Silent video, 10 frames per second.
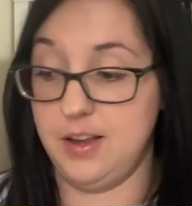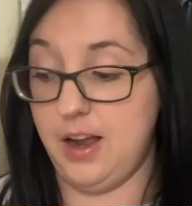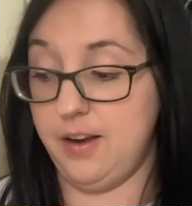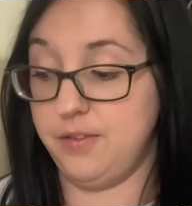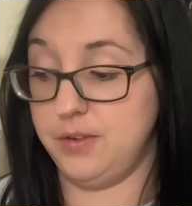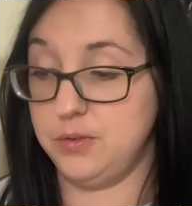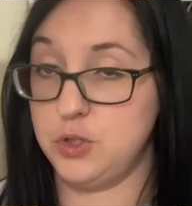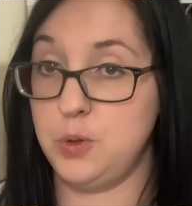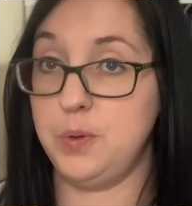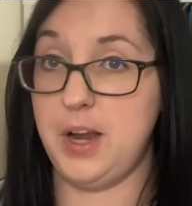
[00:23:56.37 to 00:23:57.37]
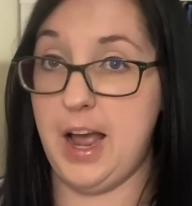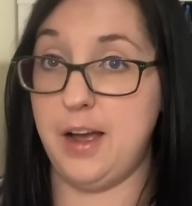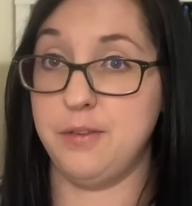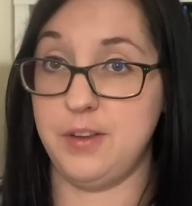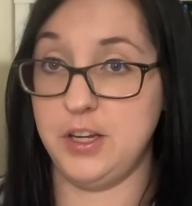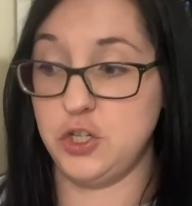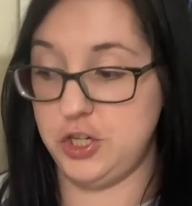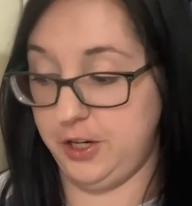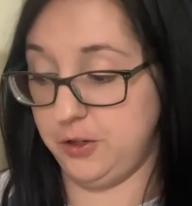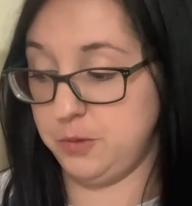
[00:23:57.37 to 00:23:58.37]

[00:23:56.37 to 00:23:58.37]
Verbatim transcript: I have two and a half-ish years,